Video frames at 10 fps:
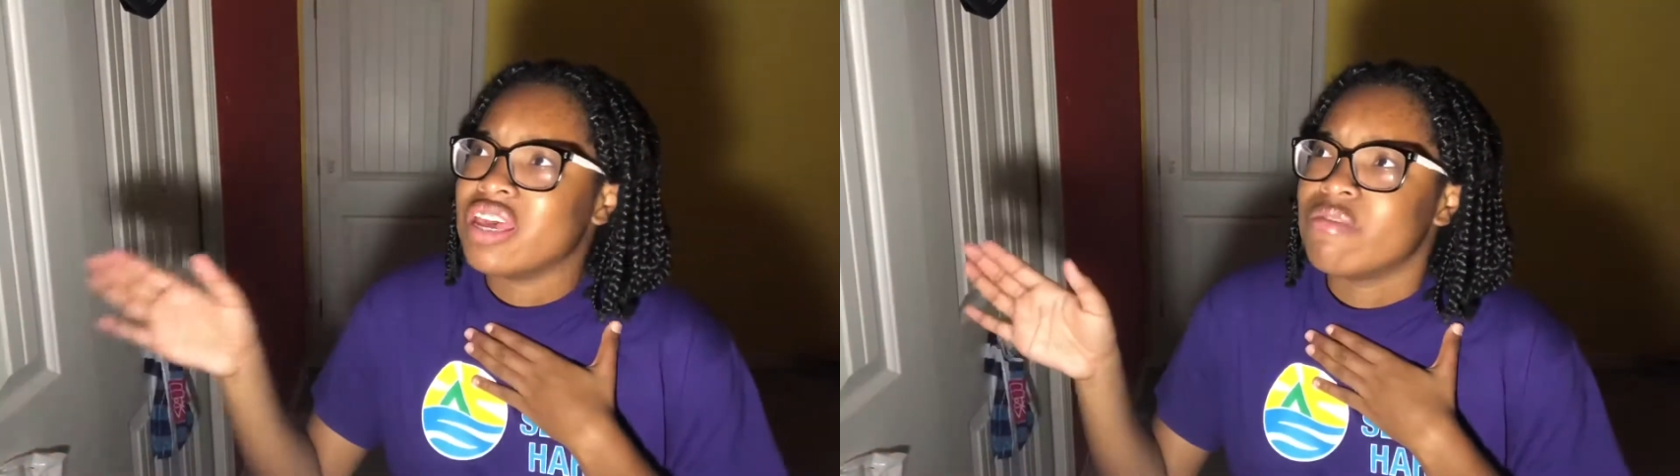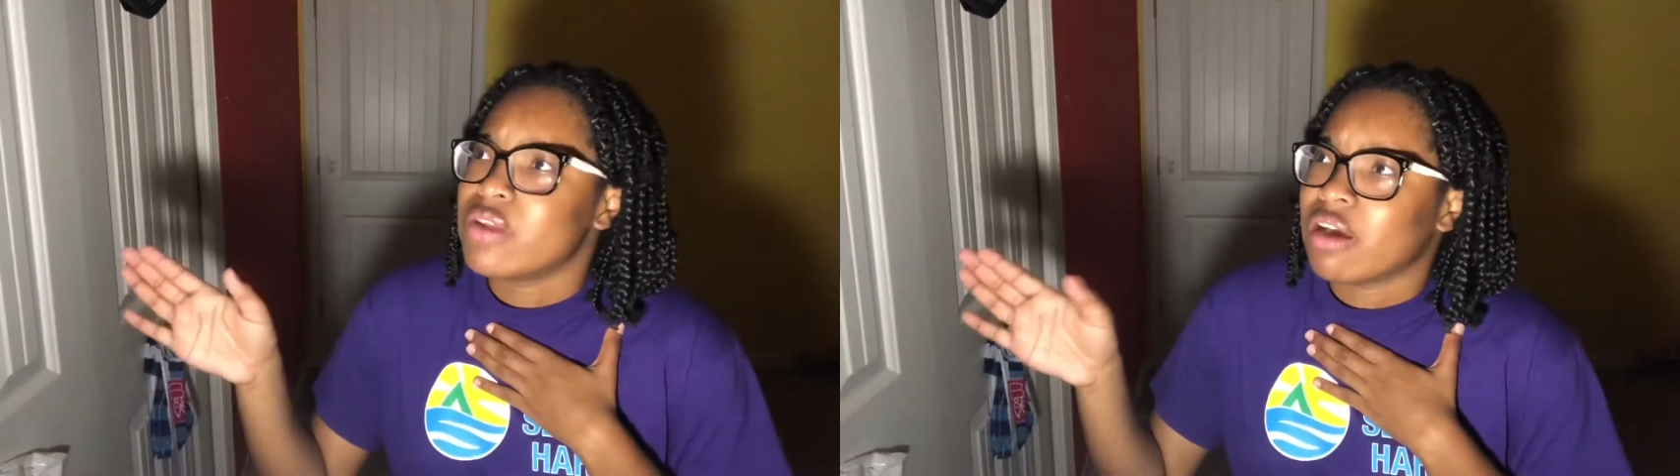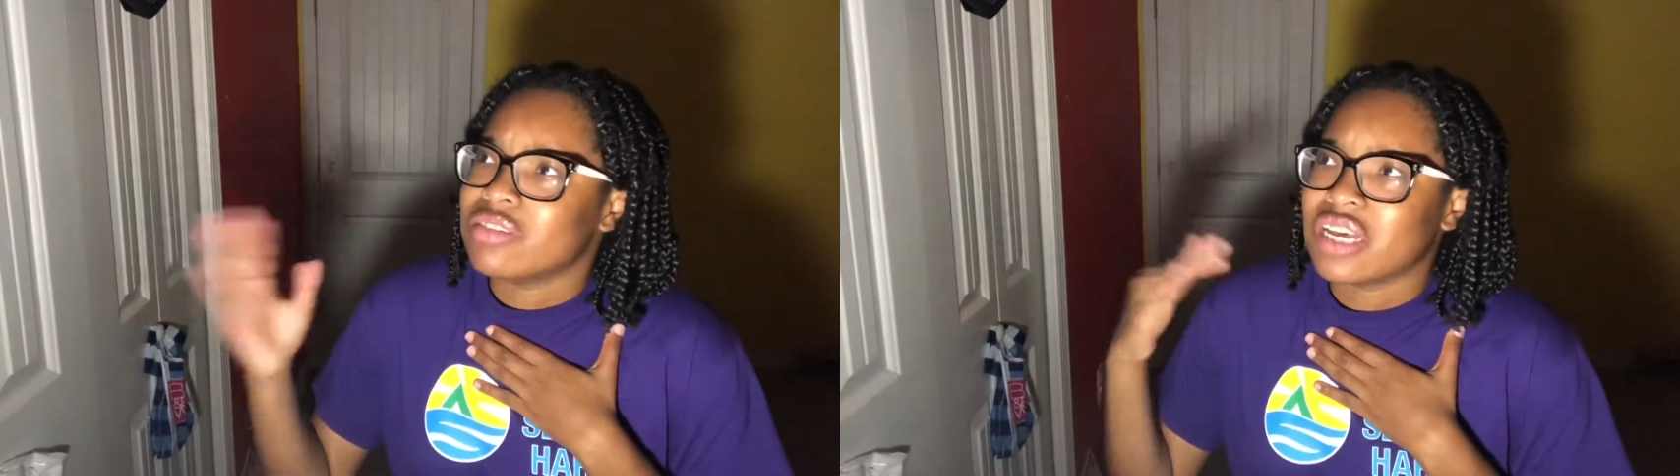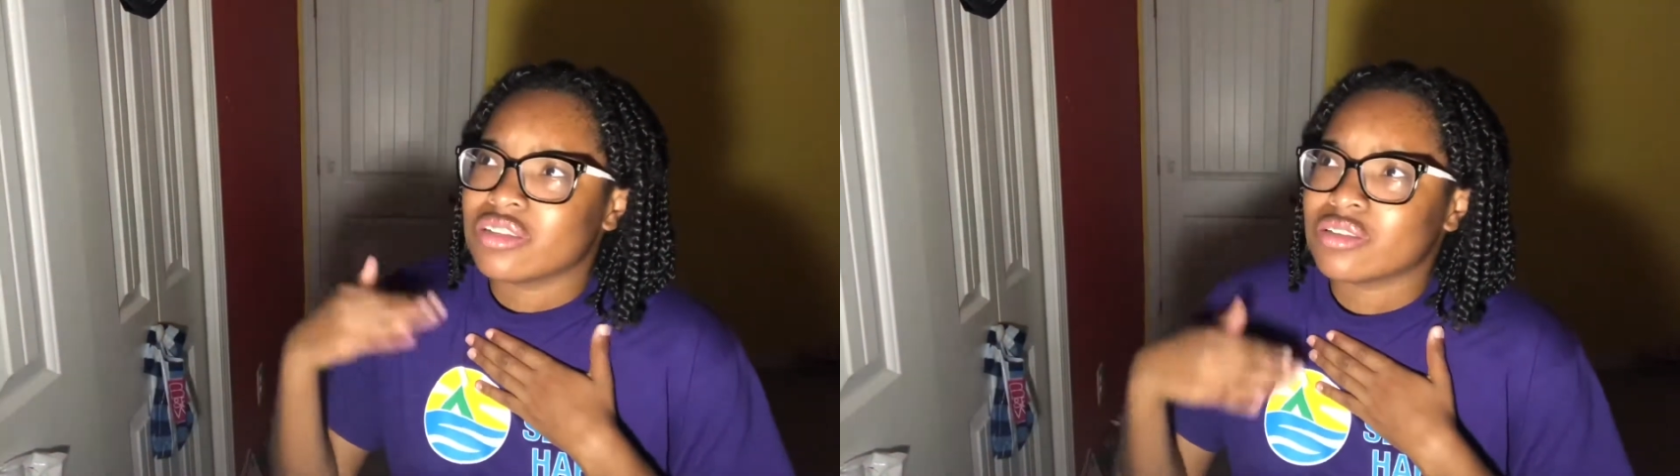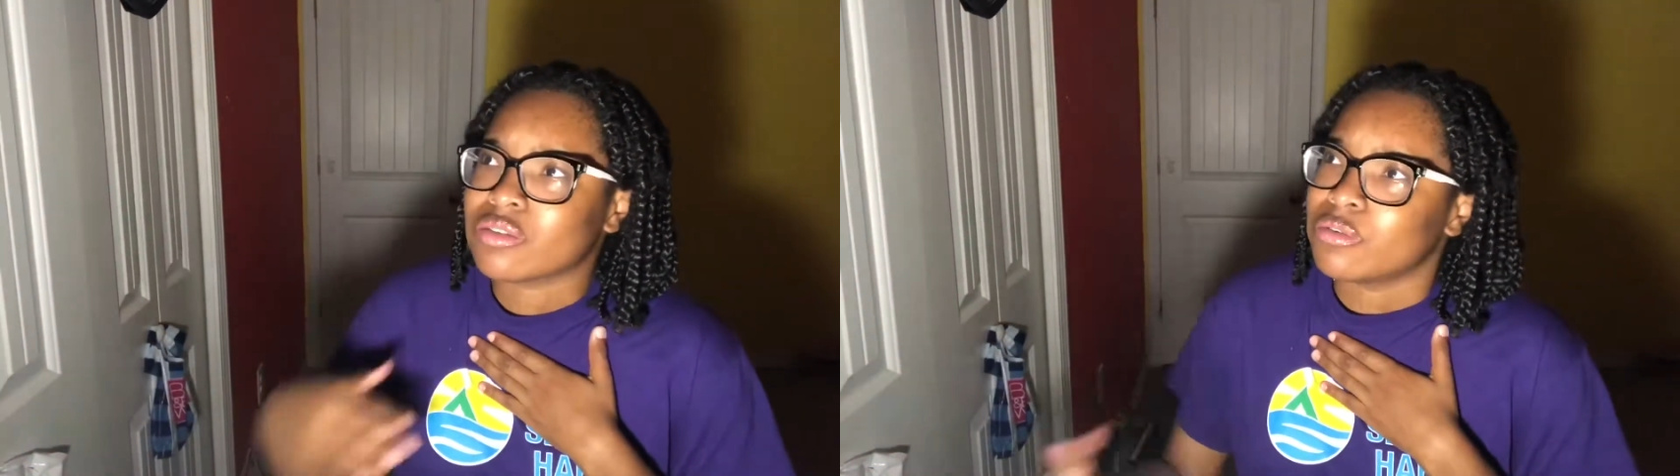when I was at
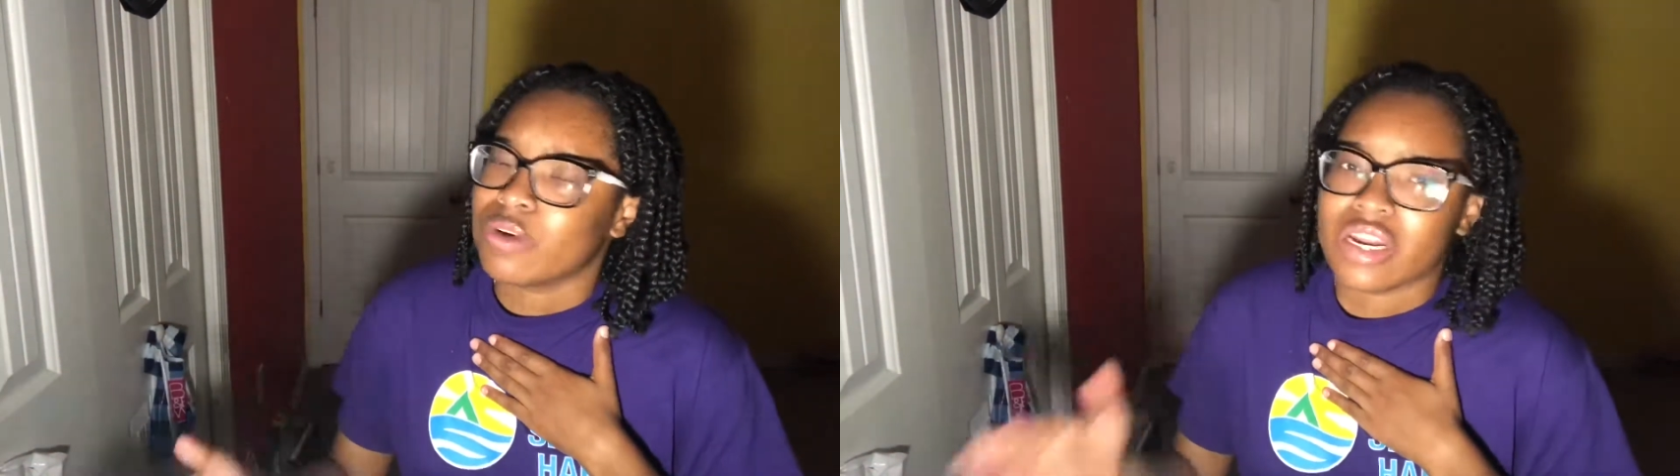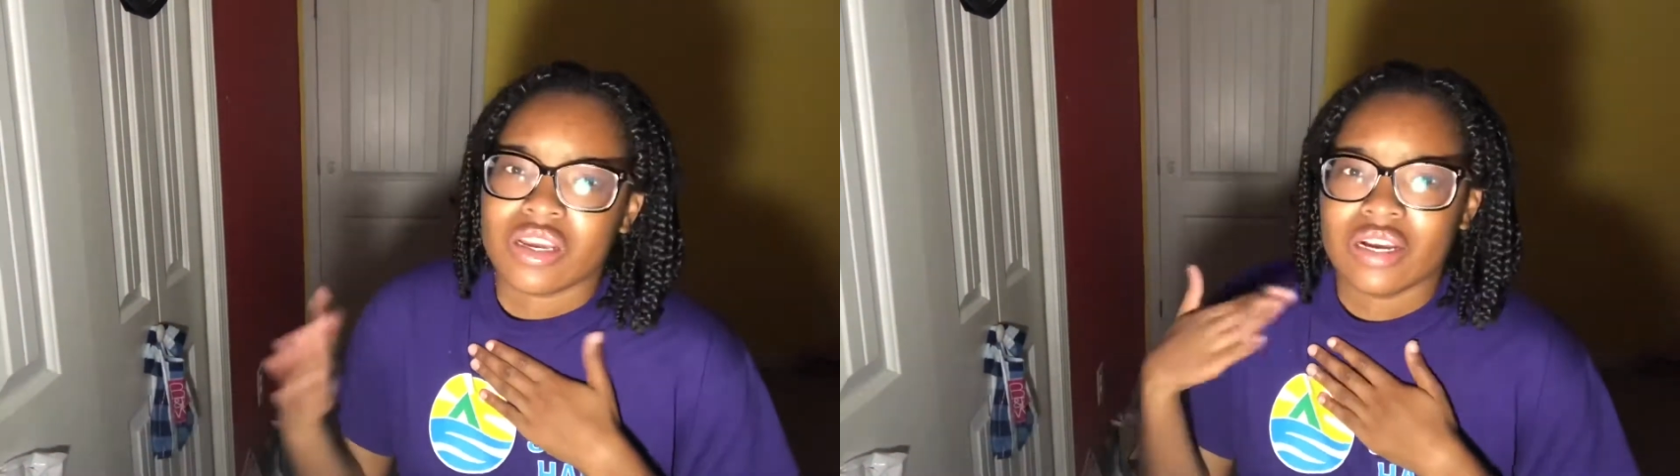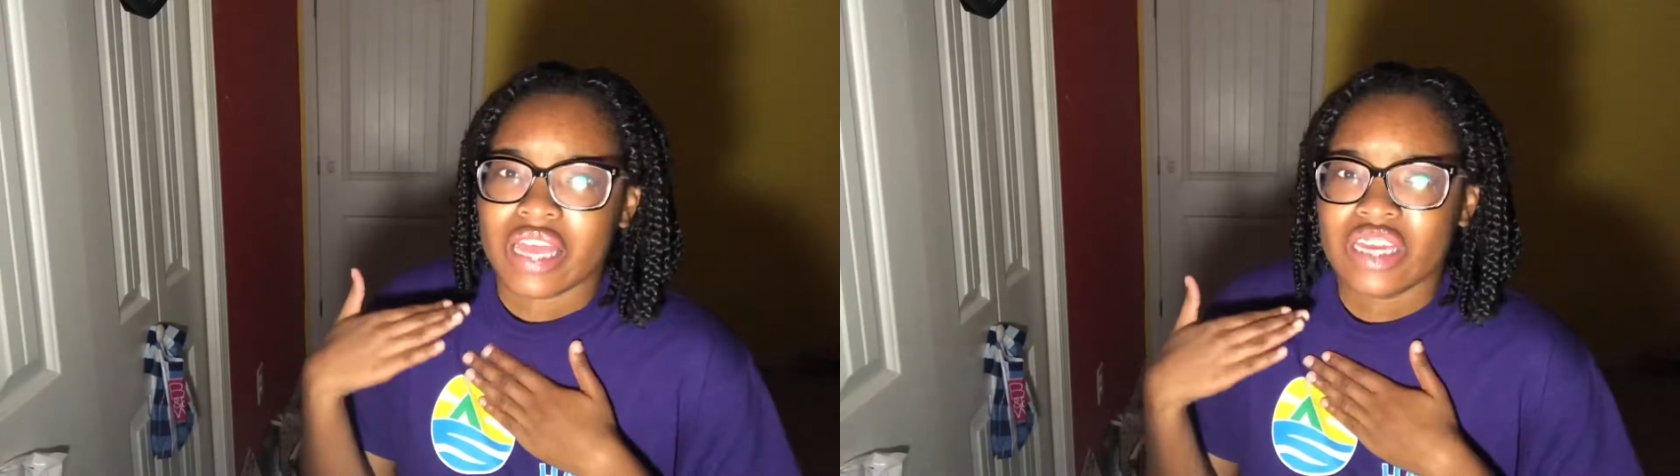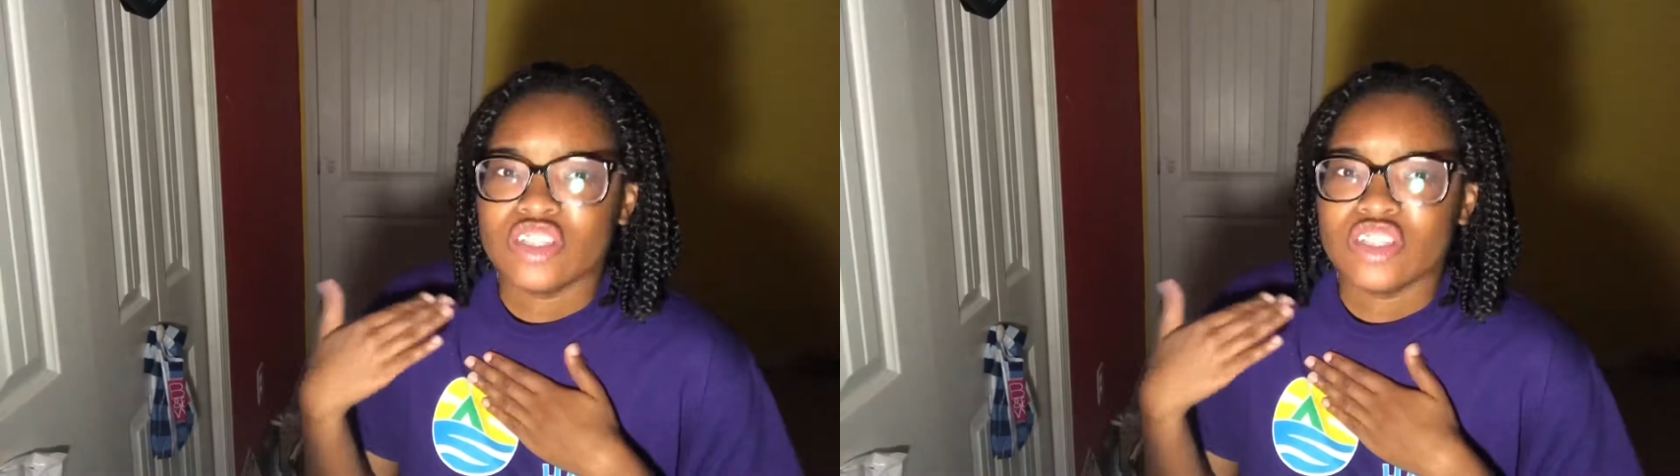school at a young age,